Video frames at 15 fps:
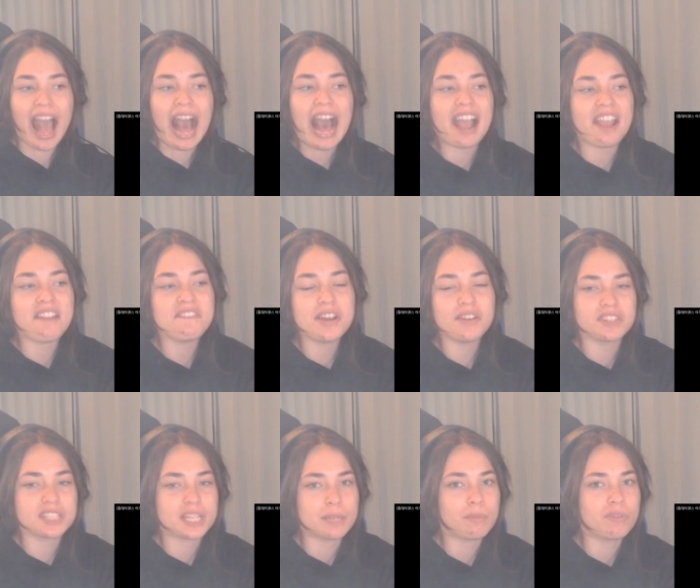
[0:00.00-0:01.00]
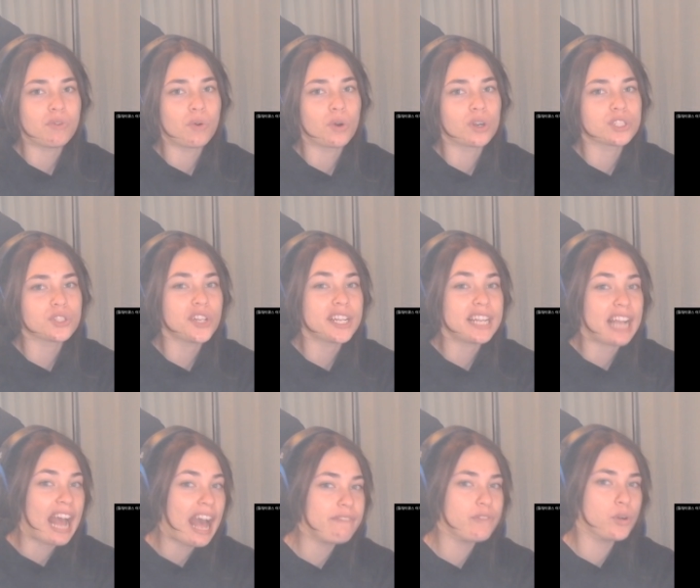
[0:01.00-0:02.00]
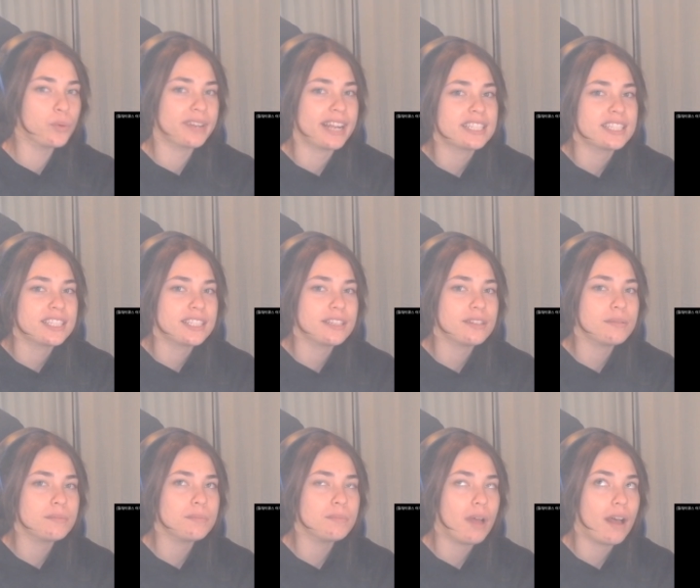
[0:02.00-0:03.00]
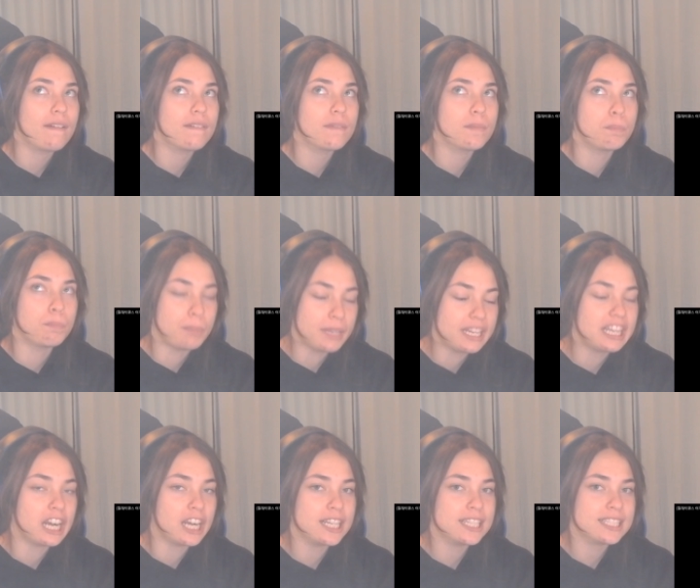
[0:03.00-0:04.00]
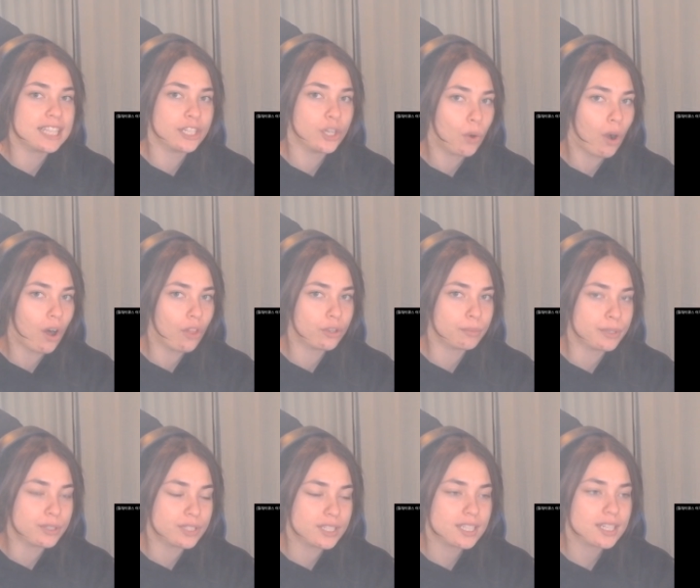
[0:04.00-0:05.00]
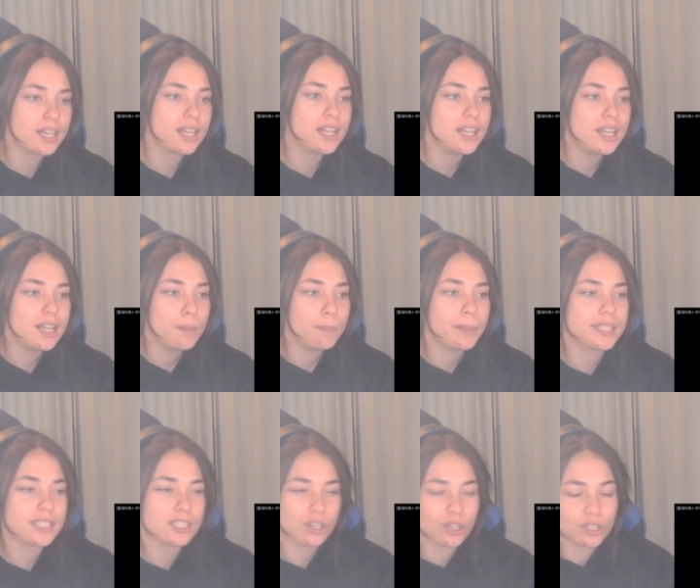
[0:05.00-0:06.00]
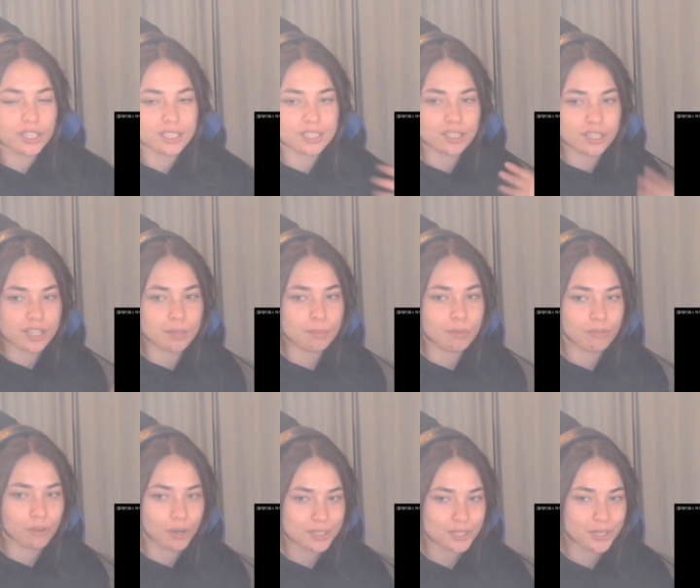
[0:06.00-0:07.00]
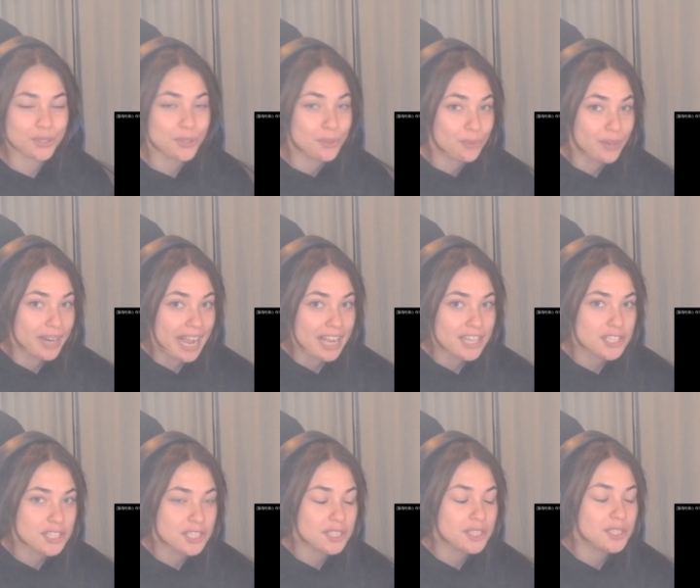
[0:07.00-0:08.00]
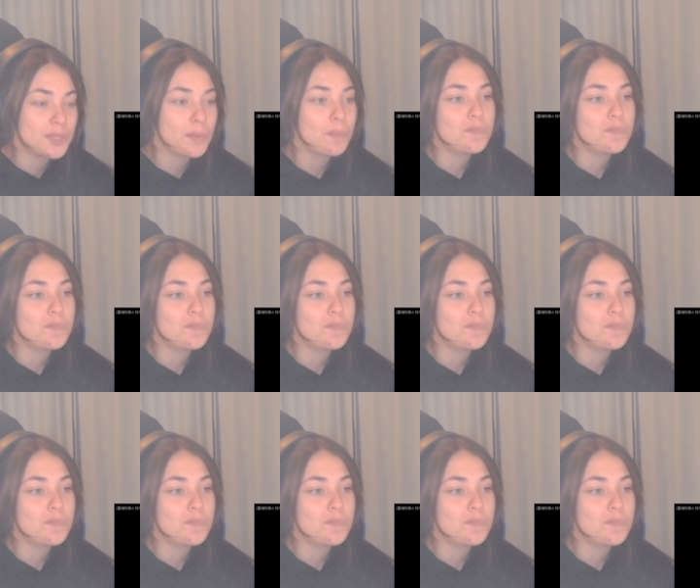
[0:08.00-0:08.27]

I've never seen before. So, like, I haven't reacted to them because I know all their music, because I started listening to them before I started doing reactions.